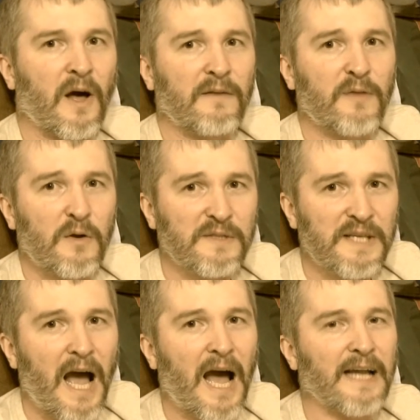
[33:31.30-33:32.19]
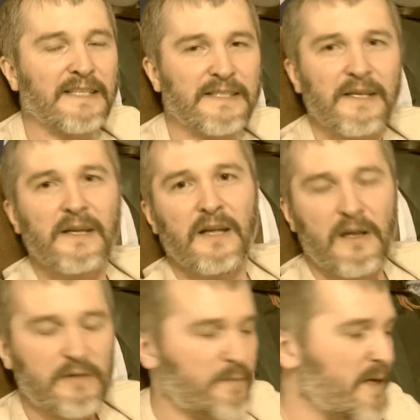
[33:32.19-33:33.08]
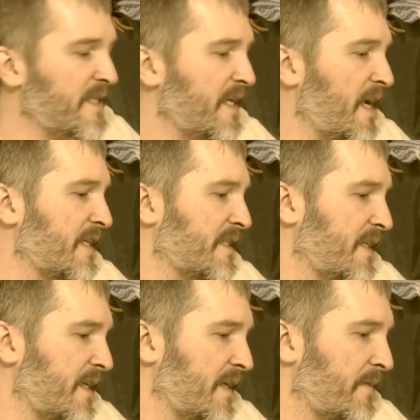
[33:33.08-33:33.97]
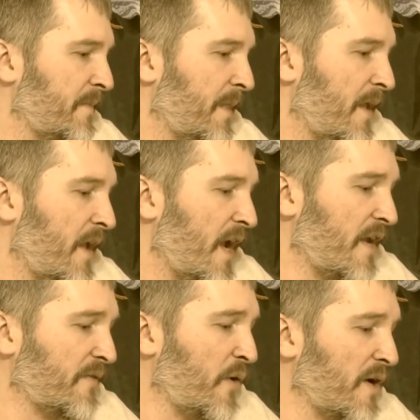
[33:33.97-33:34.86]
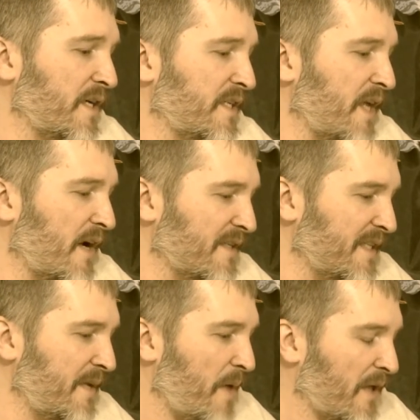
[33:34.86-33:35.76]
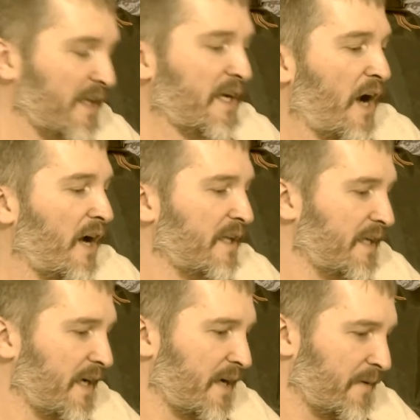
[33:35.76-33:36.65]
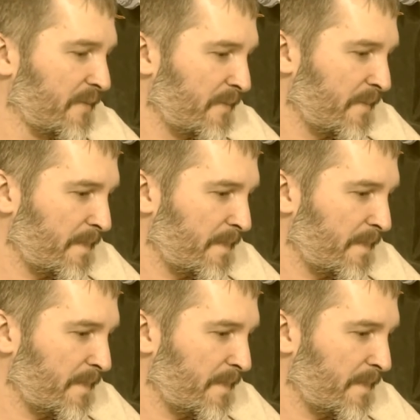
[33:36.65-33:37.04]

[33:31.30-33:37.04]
A lot of those guys, it was PTSD. And of course, there's the melancholia.